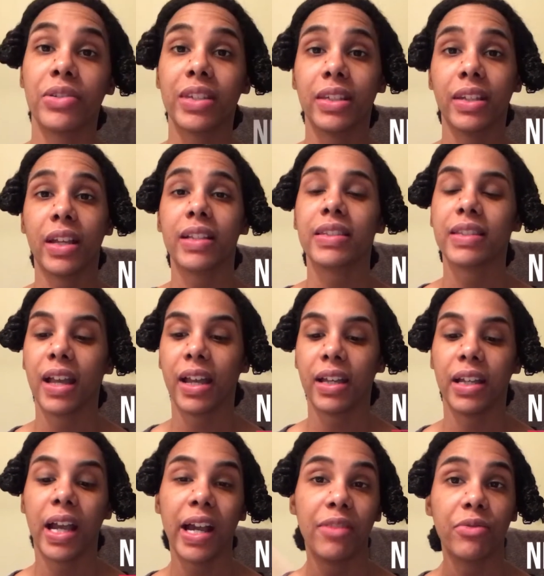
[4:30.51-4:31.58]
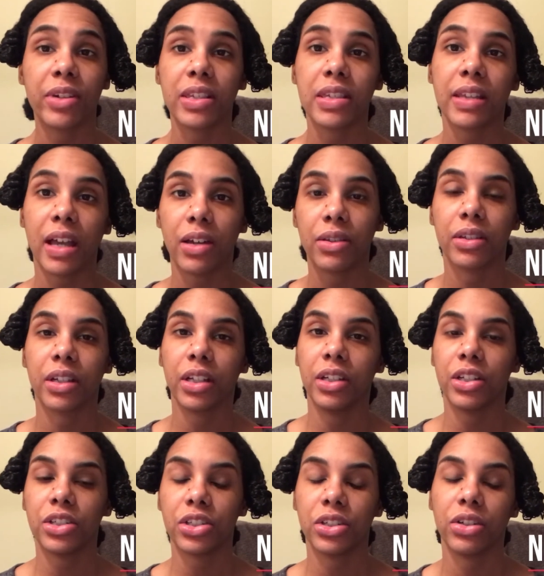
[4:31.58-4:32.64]
So the next day, I have rinsed out the
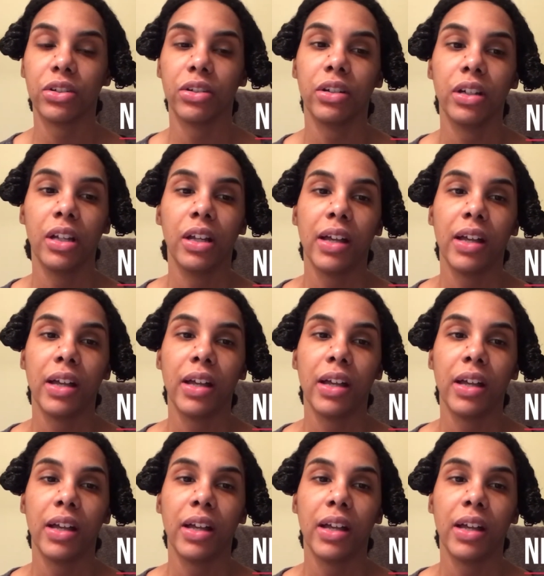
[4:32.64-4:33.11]
conditioner.